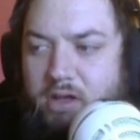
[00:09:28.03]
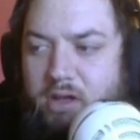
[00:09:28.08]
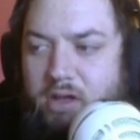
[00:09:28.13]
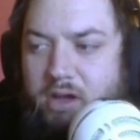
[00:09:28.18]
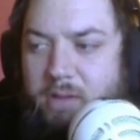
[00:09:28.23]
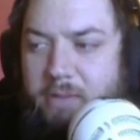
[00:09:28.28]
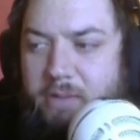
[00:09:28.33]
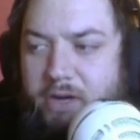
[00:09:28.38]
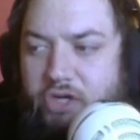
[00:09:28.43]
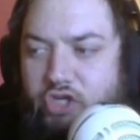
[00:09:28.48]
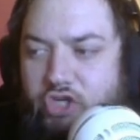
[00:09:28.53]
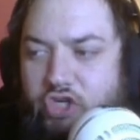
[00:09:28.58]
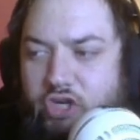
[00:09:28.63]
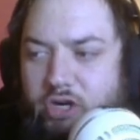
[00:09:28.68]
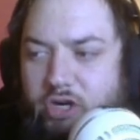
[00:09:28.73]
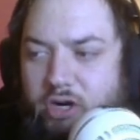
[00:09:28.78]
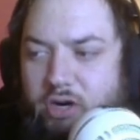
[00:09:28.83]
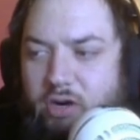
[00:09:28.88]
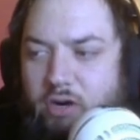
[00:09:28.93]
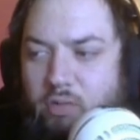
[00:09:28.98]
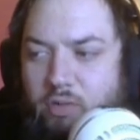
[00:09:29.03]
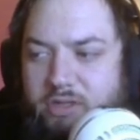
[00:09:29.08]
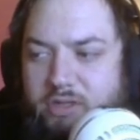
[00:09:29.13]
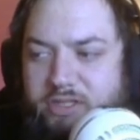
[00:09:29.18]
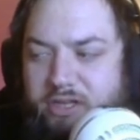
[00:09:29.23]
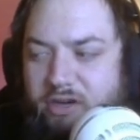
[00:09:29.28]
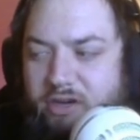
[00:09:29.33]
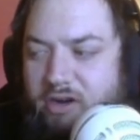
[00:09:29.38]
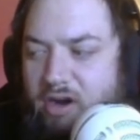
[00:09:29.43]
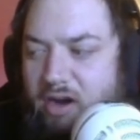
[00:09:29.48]
I'm not sure what's a
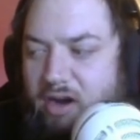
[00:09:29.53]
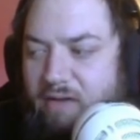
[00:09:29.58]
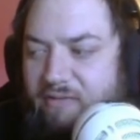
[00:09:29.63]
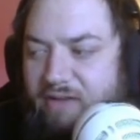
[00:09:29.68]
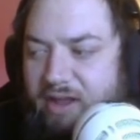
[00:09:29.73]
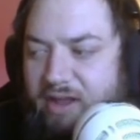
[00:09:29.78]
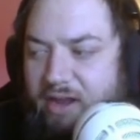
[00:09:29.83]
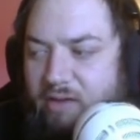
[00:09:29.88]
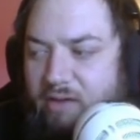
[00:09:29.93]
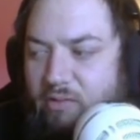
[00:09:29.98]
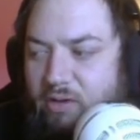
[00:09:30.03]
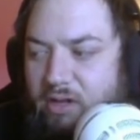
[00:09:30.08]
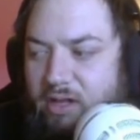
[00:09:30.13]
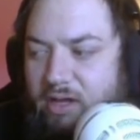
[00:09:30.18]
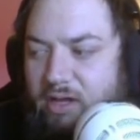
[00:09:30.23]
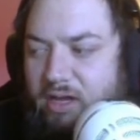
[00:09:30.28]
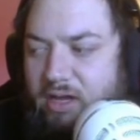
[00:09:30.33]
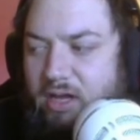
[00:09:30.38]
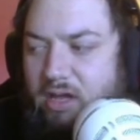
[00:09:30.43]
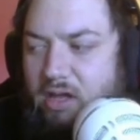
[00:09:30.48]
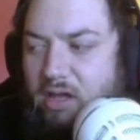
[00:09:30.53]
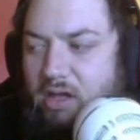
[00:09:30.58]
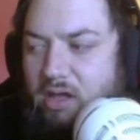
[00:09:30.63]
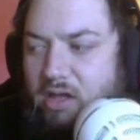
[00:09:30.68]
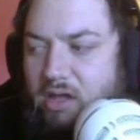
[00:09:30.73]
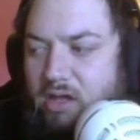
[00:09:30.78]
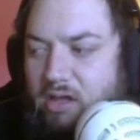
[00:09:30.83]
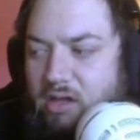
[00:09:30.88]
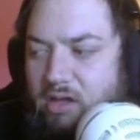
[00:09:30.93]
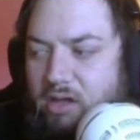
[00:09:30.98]
good offhand, really.
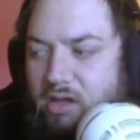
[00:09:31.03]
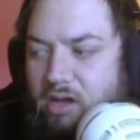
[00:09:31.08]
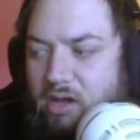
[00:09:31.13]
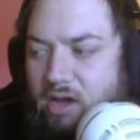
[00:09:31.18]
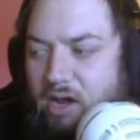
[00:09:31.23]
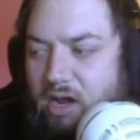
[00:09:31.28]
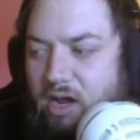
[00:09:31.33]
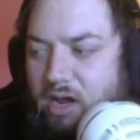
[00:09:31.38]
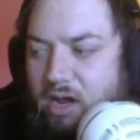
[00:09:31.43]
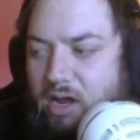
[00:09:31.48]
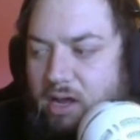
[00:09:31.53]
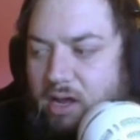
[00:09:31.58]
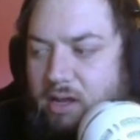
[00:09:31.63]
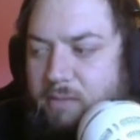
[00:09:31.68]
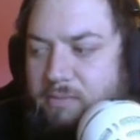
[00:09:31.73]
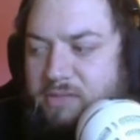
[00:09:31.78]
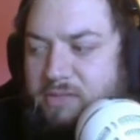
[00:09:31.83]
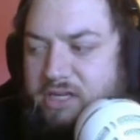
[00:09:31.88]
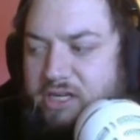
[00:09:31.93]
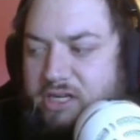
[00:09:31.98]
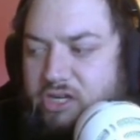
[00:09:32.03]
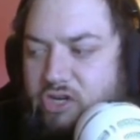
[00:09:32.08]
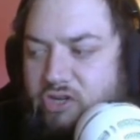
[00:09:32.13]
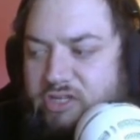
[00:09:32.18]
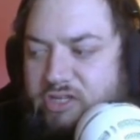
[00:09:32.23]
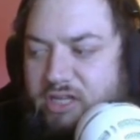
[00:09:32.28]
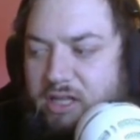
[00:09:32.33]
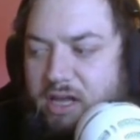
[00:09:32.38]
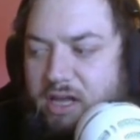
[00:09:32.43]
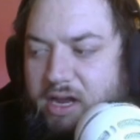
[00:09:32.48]
Um, did use
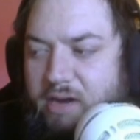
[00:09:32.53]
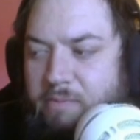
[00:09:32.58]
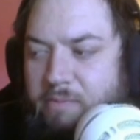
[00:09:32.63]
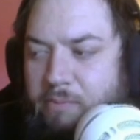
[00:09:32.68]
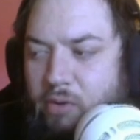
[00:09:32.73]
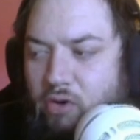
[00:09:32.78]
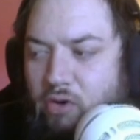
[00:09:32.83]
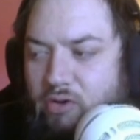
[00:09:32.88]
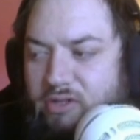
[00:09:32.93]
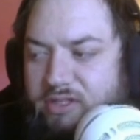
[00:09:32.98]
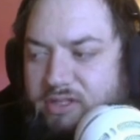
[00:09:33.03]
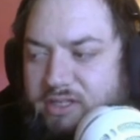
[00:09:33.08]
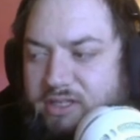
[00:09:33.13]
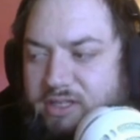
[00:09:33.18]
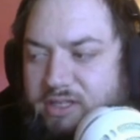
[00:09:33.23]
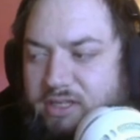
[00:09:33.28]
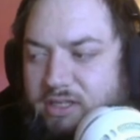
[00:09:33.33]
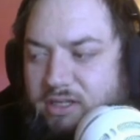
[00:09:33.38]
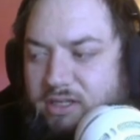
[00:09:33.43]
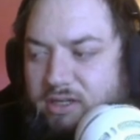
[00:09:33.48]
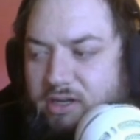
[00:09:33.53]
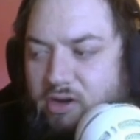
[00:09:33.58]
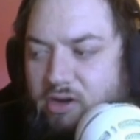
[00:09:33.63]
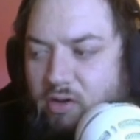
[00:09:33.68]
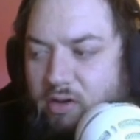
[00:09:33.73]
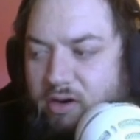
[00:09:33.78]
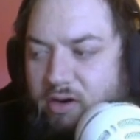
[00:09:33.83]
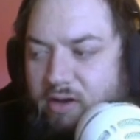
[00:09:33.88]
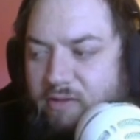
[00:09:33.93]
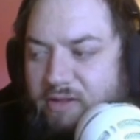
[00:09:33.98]
a lot of bolts
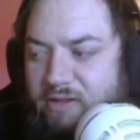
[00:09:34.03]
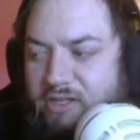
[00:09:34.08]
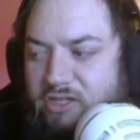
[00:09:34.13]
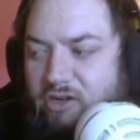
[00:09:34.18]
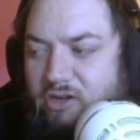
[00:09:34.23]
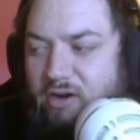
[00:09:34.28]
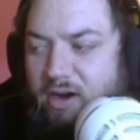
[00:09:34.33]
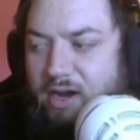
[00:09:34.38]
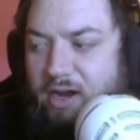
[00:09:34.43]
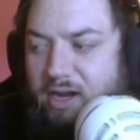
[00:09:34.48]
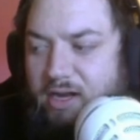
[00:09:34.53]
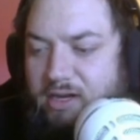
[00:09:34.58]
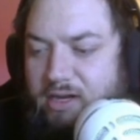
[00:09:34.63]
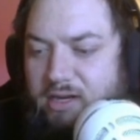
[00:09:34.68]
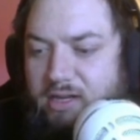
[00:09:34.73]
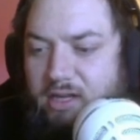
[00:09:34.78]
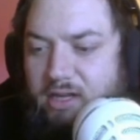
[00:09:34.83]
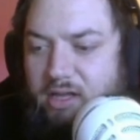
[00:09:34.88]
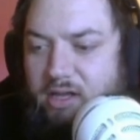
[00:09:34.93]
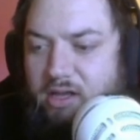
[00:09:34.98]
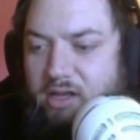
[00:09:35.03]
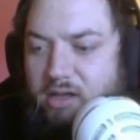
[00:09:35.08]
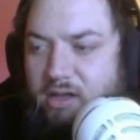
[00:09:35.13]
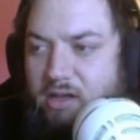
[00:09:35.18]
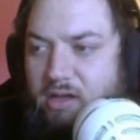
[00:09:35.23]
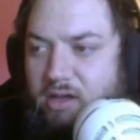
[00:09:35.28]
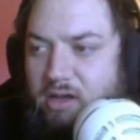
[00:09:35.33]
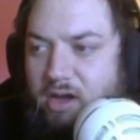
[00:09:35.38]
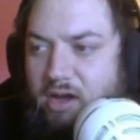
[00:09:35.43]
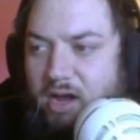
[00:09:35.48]
going on this grind.
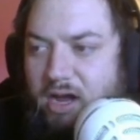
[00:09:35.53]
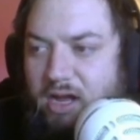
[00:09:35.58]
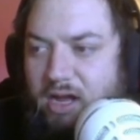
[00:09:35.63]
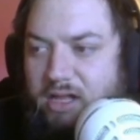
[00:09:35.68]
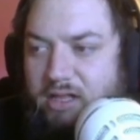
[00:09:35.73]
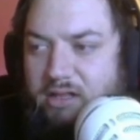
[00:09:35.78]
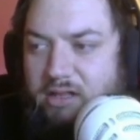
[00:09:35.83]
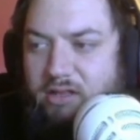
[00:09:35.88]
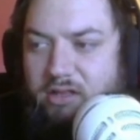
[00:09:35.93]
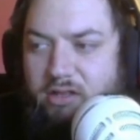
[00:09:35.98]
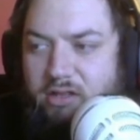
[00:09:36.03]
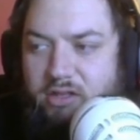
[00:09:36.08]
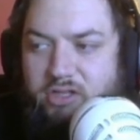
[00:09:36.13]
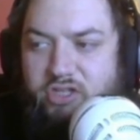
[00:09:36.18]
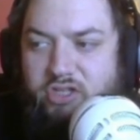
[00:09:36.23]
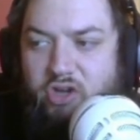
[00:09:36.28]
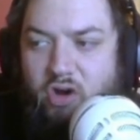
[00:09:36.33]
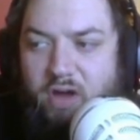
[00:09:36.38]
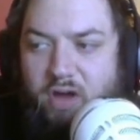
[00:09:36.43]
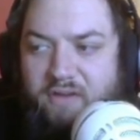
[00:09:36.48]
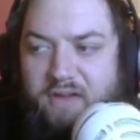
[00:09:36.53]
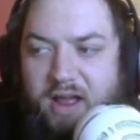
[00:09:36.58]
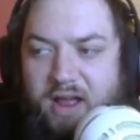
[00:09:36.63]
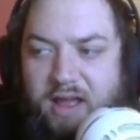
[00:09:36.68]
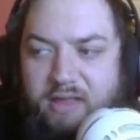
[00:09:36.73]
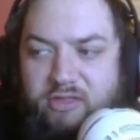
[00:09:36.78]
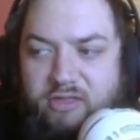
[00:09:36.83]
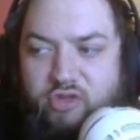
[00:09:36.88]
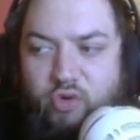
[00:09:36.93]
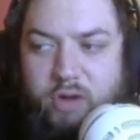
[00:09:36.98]
Uh, so I've
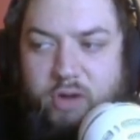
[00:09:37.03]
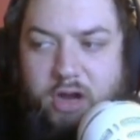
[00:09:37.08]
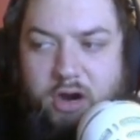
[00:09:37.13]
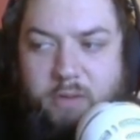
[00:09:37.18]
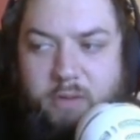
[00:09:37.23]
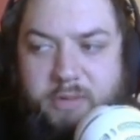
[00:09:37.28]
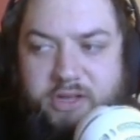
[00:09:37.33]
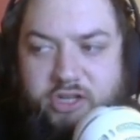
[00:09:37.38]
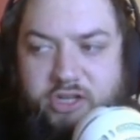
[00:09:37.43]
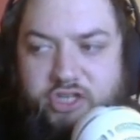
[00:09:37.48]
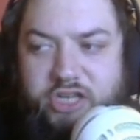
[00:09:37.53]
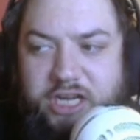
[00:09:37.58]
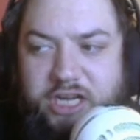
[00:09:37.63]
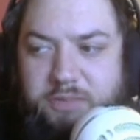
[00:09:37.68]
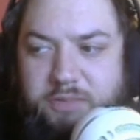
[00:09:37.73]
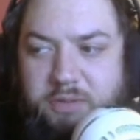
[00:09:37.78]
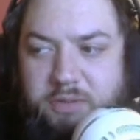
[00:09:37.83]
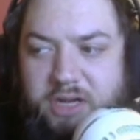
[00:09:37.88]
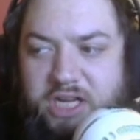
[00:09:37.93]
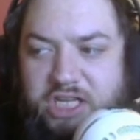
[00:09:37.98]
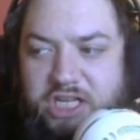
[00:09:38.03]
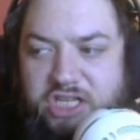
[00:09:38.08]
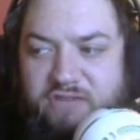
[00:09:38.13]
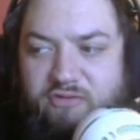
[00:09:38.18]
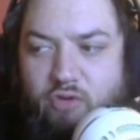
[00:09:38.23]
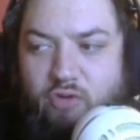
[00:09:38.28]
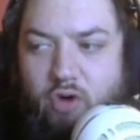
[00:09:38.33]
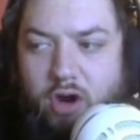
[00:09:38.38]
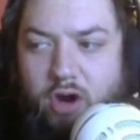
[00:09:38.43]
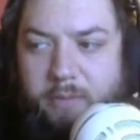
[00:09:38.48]
got three Armadyl chest plates,
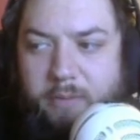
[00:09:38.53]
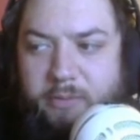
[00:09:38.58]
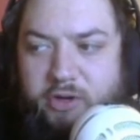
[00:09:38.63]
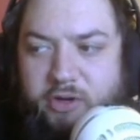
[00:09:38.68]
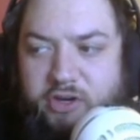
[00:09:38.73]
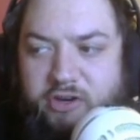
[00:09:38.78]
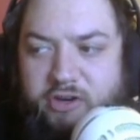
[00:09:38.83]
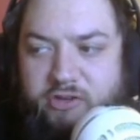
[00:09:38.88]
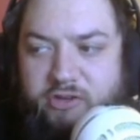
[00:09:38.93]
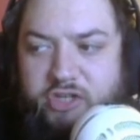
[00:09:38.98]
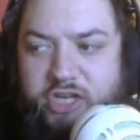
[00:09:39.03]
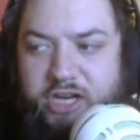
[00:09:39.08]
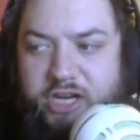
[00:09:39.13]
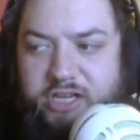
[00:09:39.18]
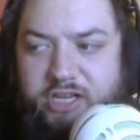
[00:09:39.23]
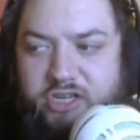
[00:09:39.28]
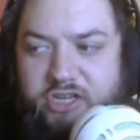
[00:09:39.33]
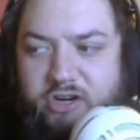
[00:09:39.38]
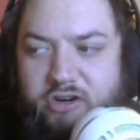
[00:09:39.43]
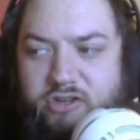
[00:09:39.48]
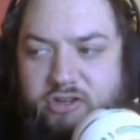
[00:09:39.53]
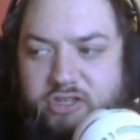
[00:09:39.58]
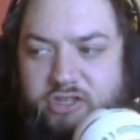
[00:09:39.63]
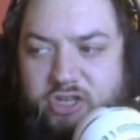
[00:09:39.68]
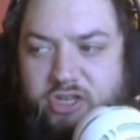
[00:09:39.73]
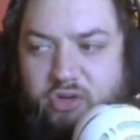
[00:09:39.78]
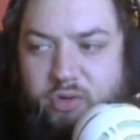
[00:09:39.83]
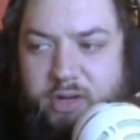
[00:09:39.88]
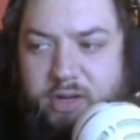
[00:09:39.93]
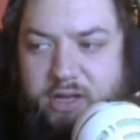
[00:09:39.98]
four Armadyl chain skirts,
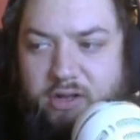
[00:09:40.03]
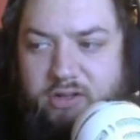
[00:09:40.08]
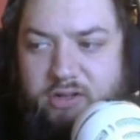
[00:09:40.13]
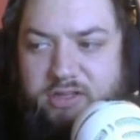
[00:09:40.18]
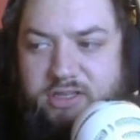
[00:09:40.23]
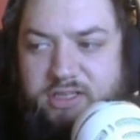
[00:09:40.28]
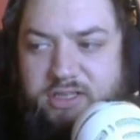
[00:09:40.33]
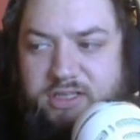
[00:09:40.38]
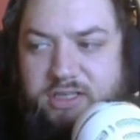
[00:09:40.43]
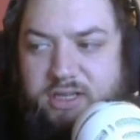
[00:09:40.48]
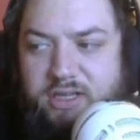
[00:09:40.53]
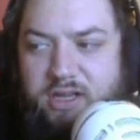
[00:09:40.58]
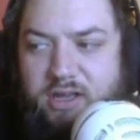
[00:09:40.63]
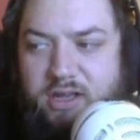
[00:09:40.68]
two hilts,